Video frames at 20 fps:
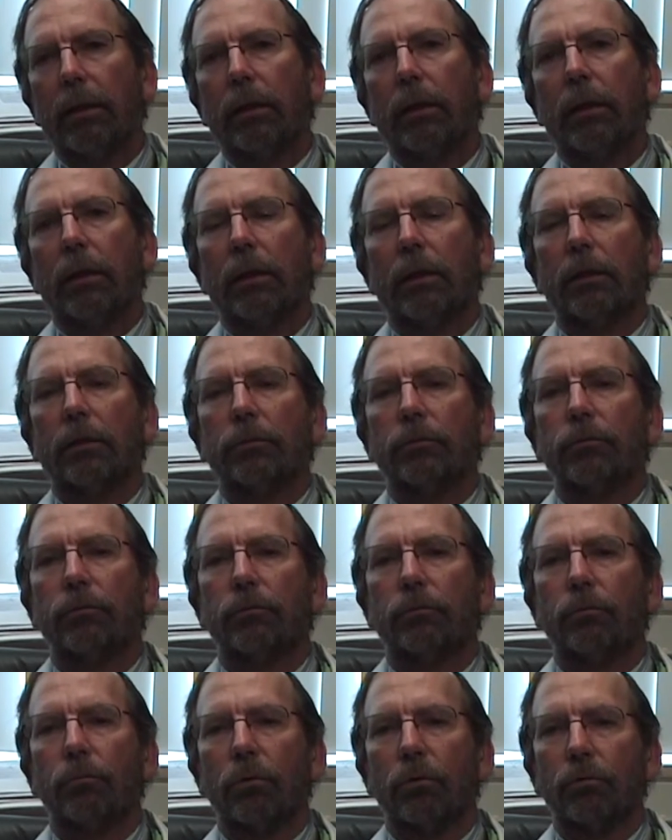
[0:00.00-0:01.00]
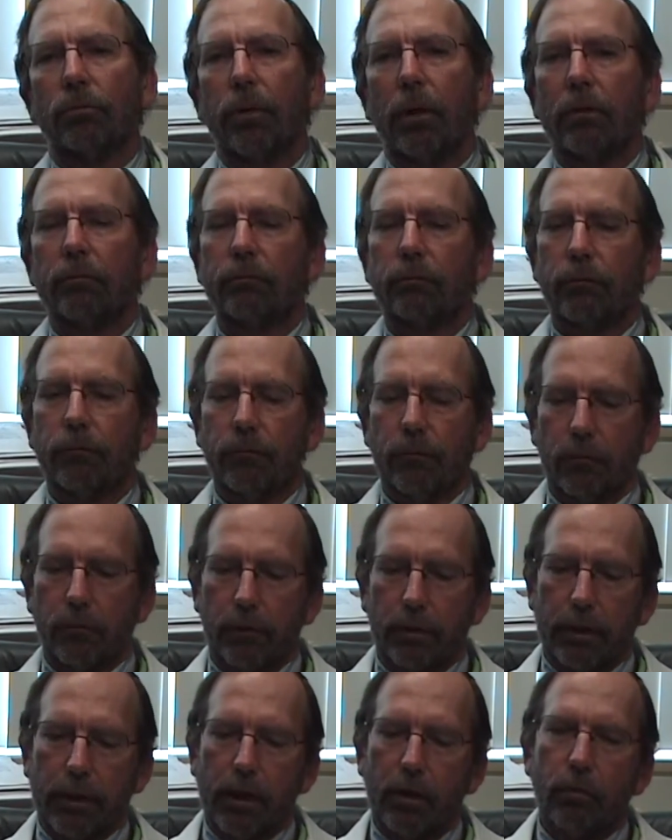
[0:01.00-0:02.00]
is responsible
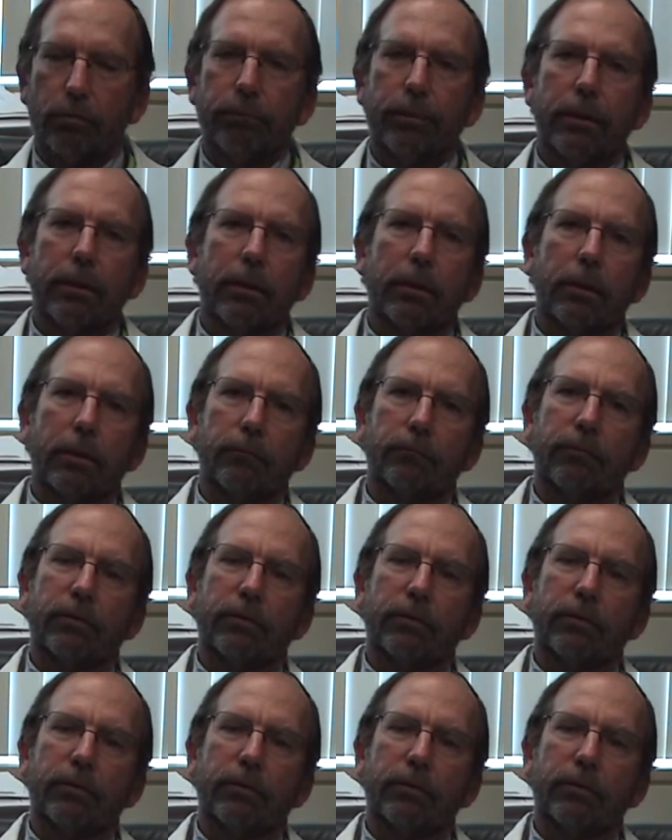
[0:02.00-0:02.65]
for helping